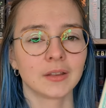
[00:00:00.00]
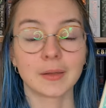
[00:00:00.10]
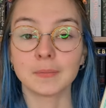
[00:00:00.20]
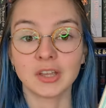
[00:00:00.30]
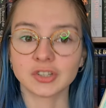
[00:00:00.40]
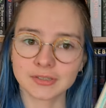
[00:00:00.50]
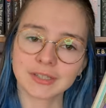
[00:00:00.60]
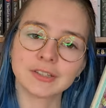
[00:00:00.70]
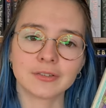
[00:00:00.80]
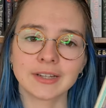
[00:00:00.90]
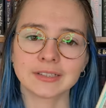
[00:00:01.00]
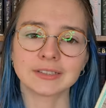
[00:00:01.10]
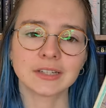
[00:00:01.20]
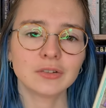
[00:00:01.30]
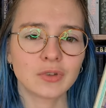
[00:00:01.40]
like me adjusting to the writing
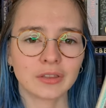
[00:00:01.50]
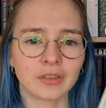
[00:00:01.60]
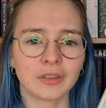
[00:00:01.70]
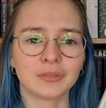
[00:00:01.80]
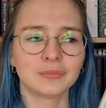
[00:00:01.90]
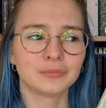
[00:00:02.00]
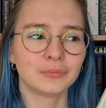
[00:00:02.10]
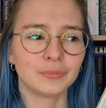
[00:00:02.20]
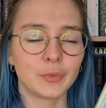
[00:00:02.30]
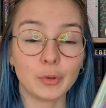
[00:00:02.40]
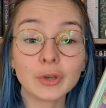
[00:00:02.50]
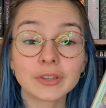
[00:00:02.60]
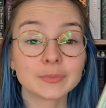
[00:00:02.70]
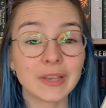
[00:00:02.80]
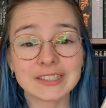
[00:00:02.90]
style rather than the
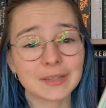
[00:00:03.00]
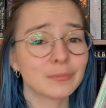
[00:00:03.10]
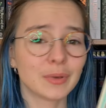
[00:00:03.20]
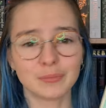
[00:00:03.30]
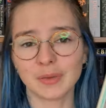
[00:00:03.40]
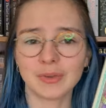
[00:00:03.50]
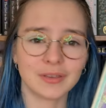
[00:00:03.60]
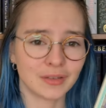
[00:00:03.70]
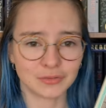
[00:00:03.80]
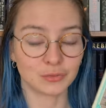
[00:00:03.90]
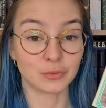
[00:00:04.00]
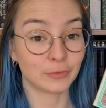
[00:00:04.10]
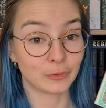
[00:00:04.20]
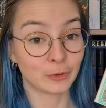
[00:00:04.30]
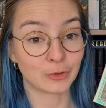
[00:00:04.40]
book spacing. But maybe, I don't know
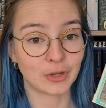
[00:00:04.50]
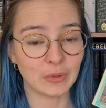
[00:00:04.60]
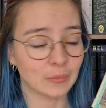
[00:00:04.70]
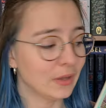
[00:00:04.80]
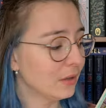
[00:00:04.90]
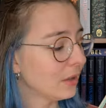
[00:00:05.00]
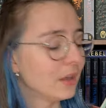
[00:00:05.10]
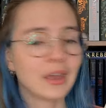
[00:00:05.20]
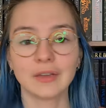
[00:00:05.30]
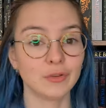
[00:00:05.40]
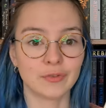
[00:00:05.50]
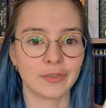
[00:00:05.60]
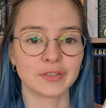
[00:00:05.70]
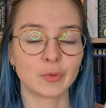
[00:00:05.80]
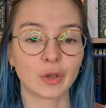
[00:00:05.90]
if you'll agree with me, if you've
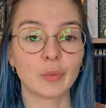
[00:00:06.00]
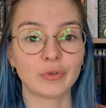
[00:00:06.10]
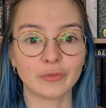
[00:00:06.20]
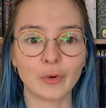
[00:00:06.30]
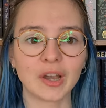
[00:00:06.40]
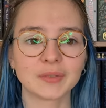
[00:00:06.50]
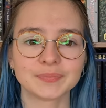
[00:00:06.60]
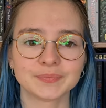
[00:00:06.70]
read this book before.